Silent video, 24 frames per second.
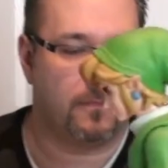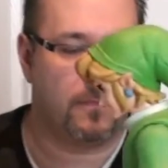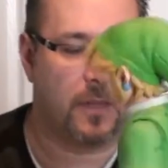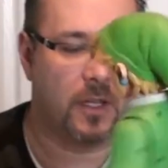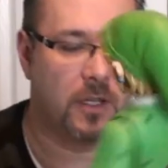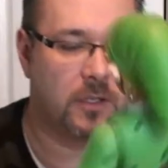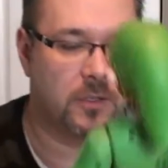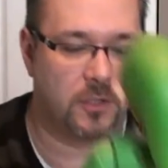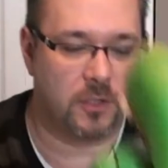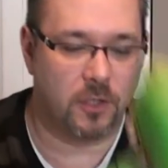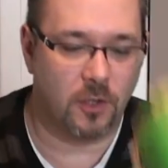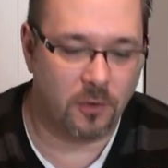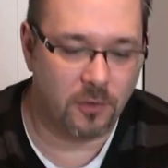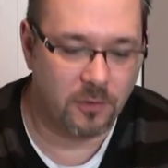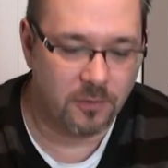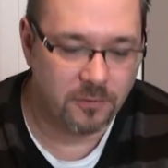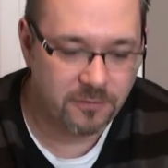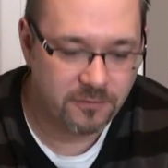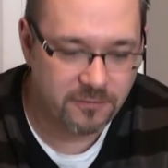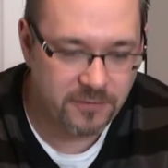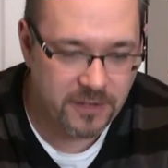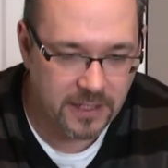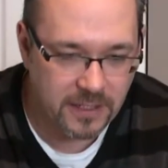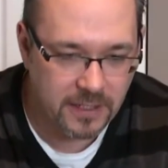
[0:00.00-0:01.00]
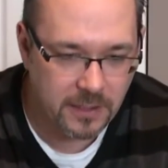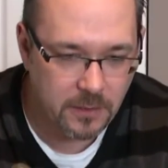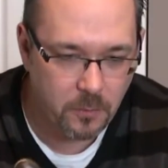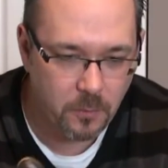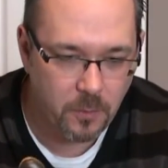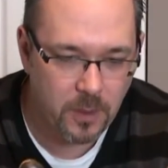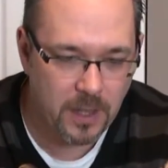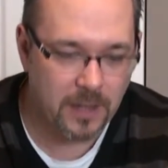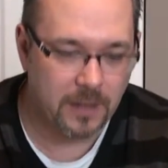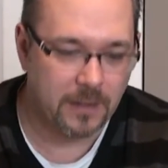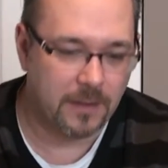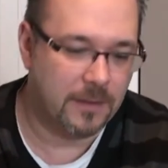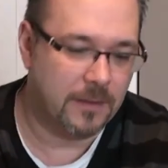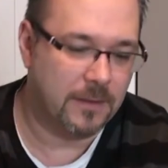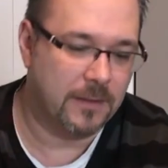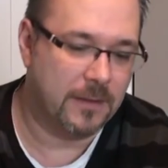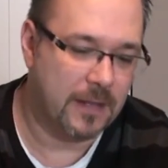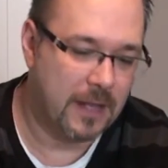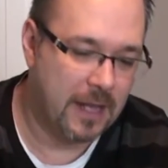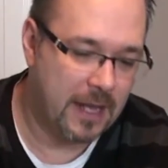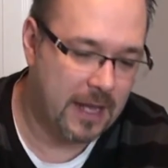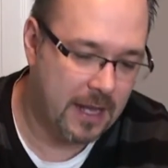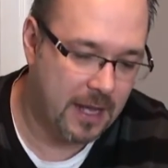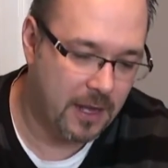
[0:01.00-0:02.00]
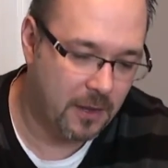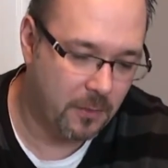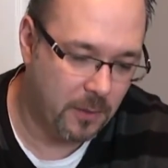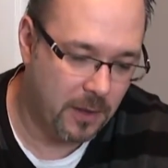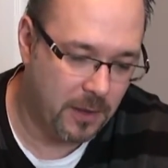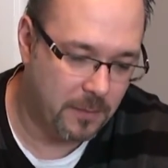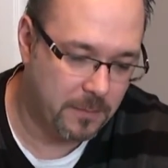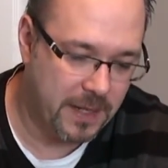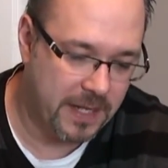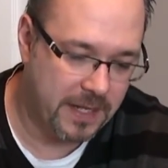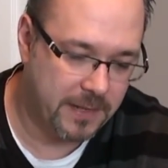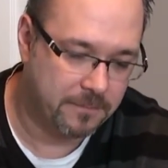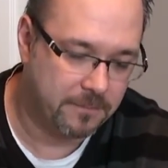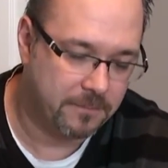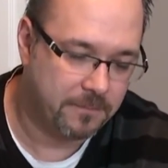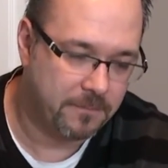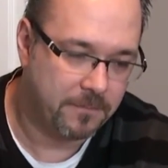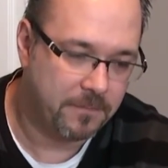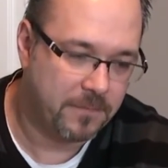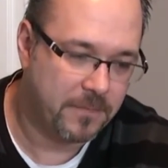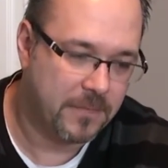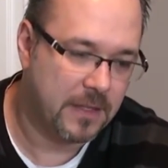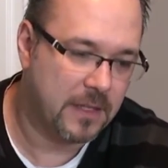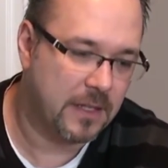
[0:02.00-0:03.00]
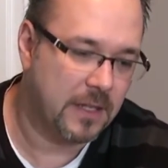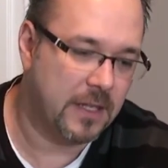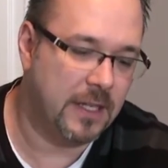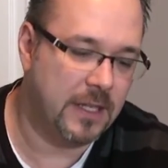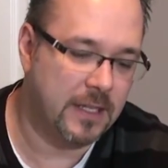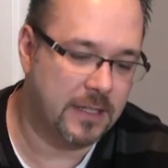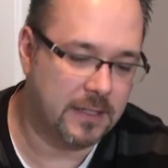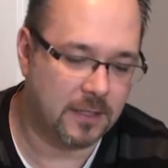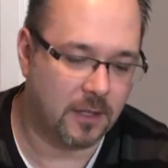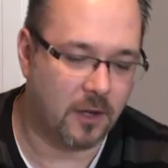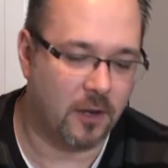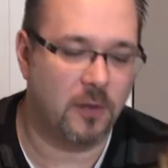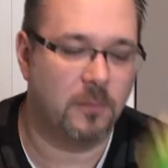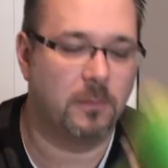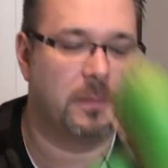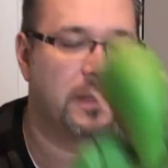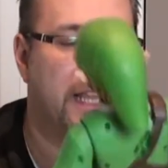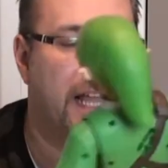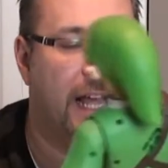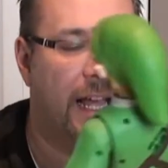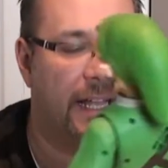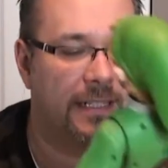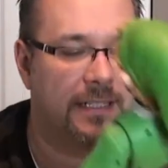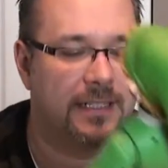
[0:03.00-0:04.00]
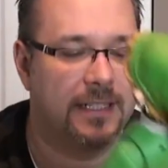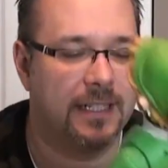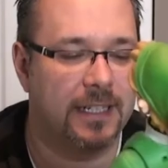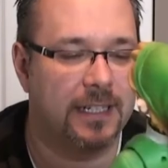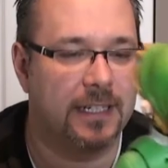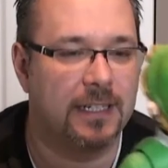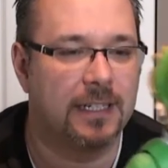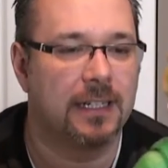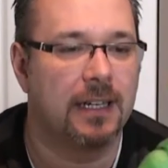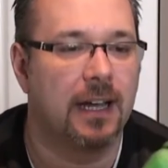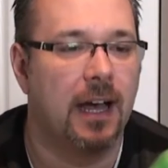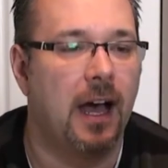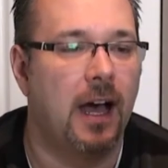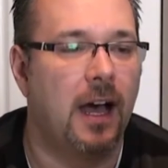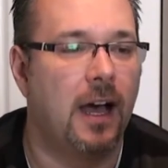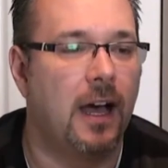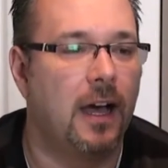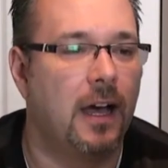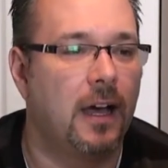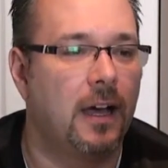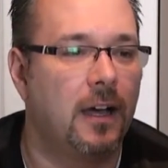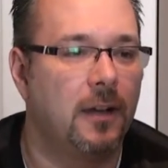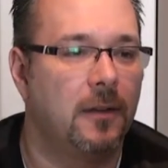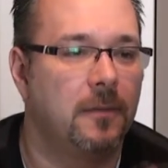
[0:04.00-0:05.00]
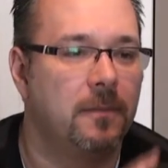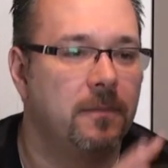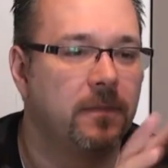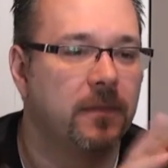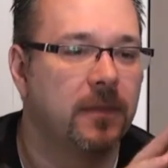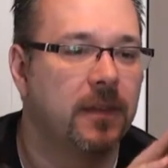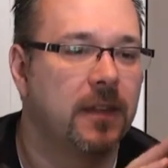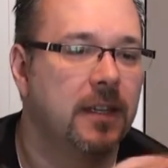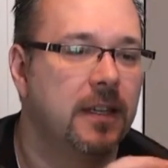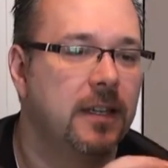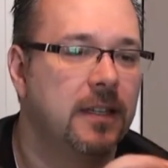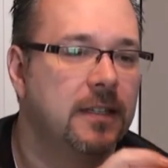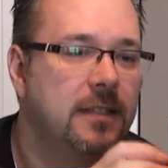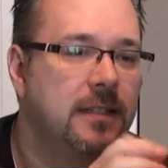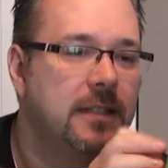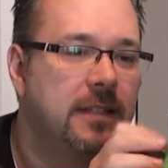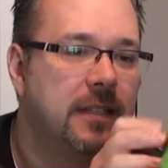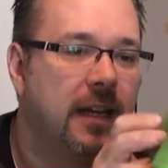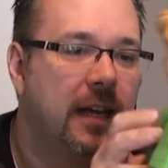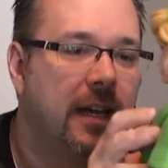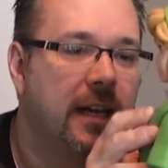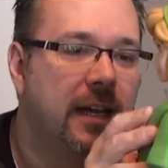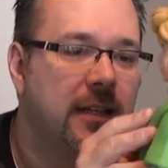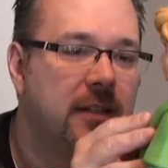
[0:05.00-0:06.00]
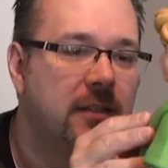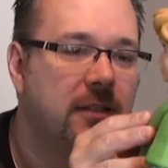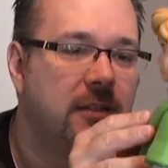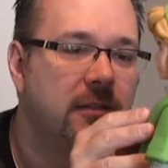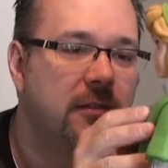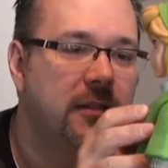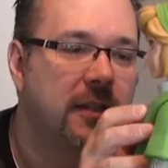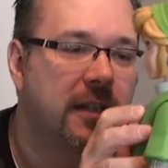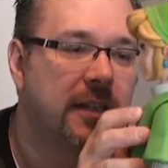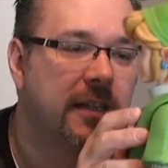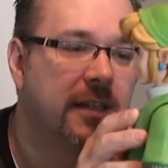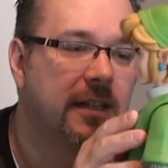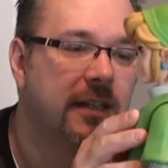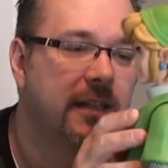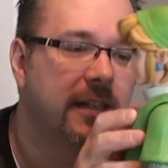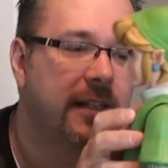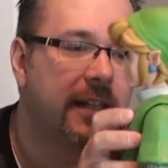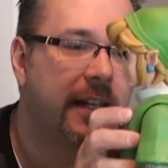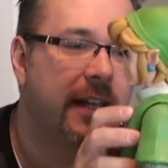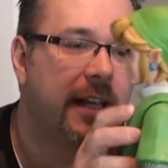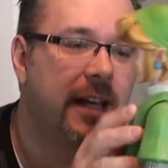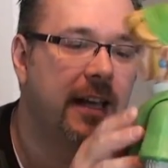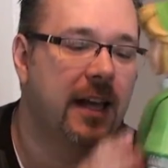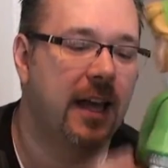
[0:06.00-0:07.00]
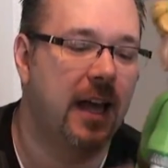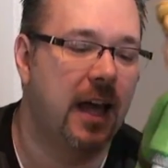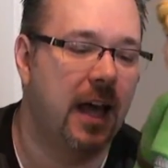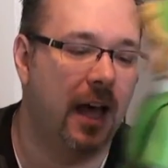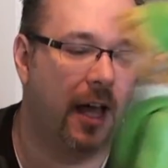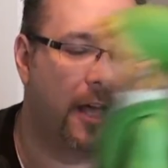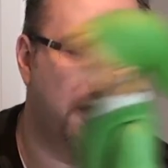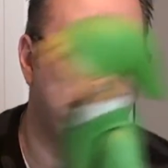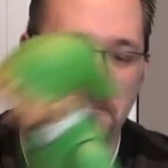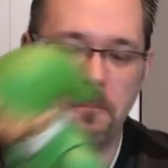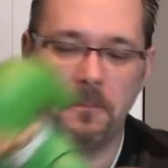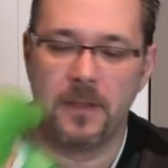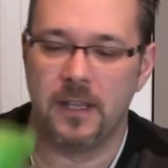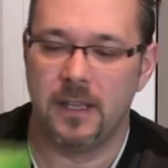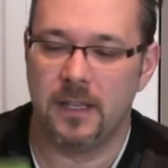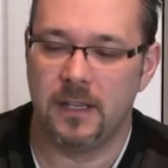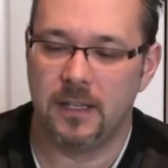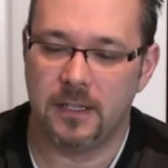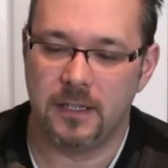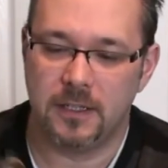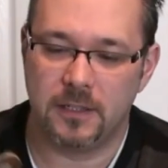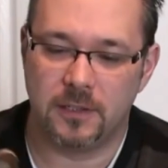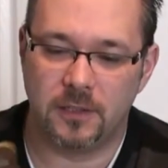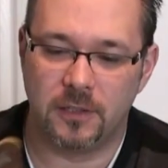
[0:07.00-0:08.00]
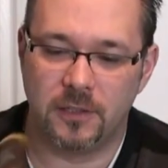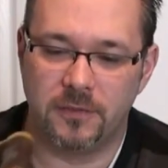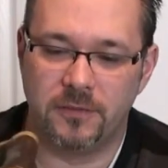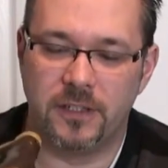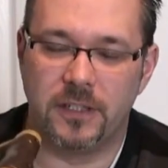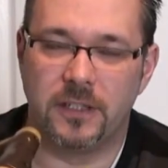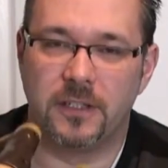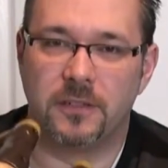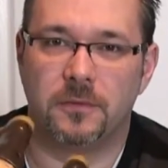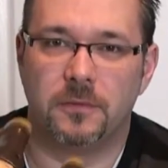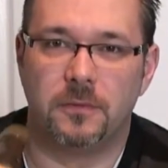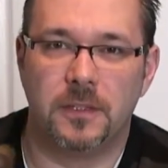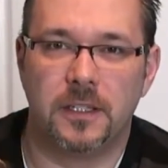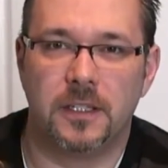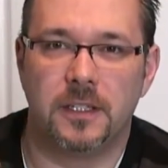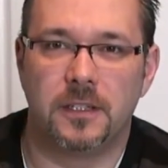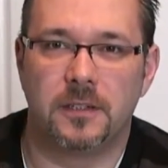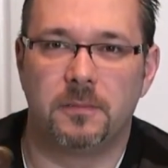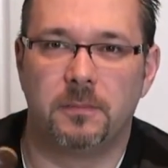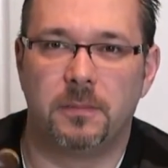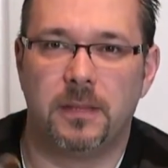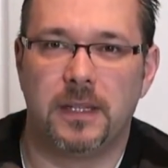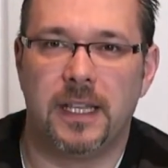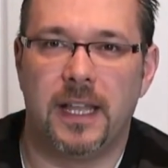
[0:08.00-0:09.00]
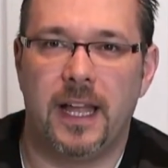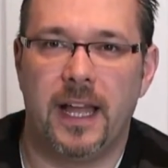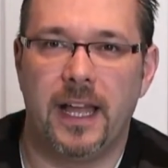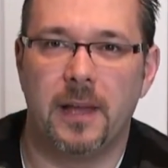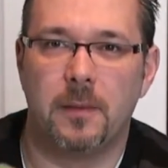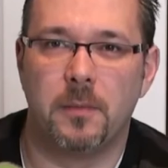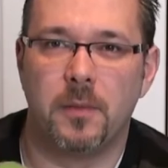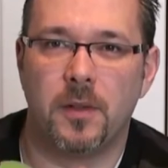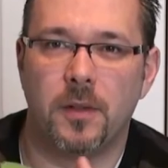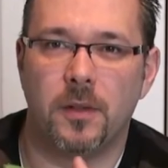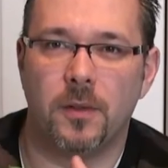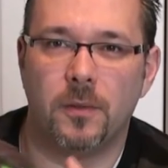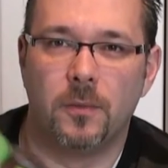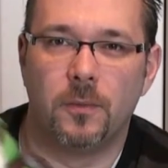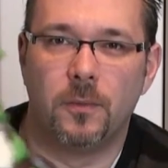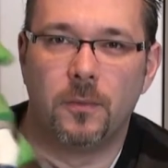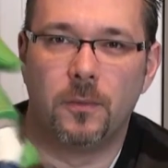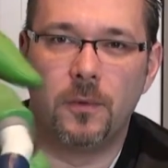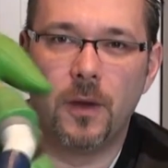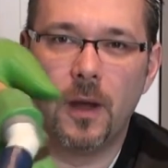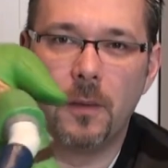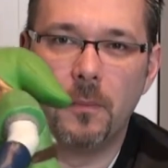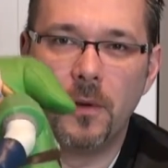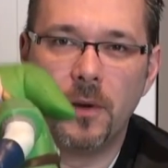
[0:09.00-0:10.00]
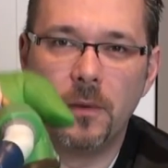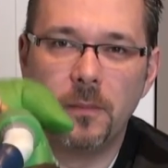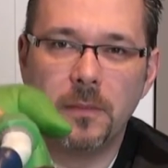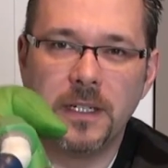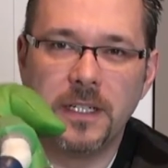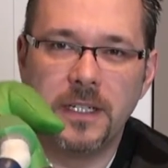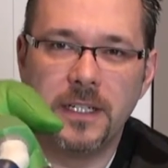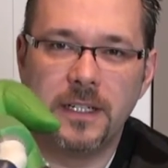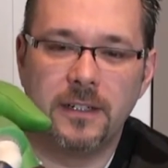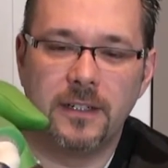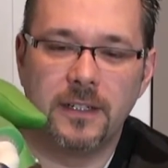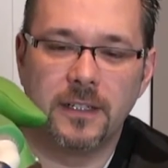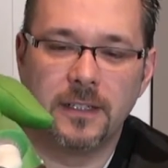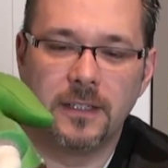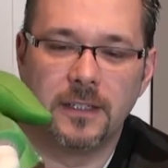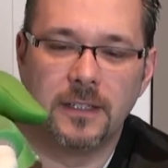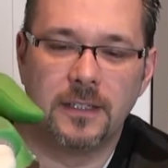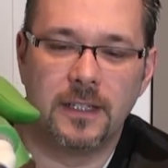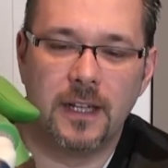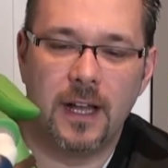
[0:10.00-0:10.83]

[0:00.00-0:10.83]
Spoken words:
So fairly well made. He is hard plastic. His tunic is sort of this pliable rubber material,